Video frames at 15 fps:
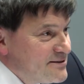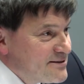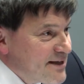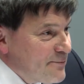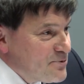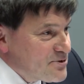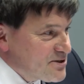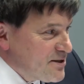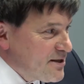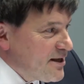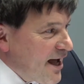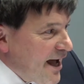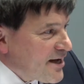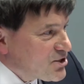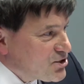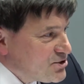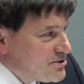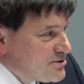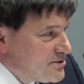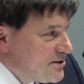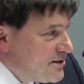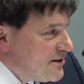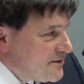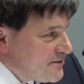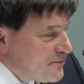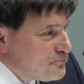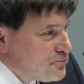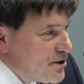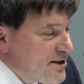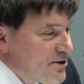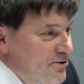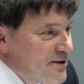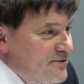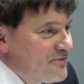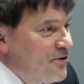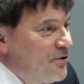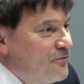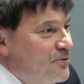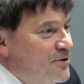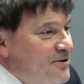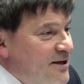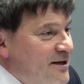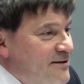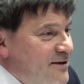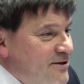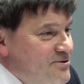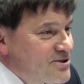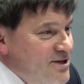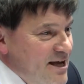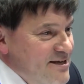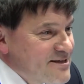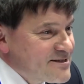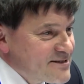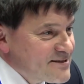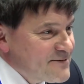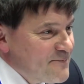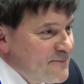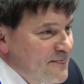That was the action that Britain got involved with in those days.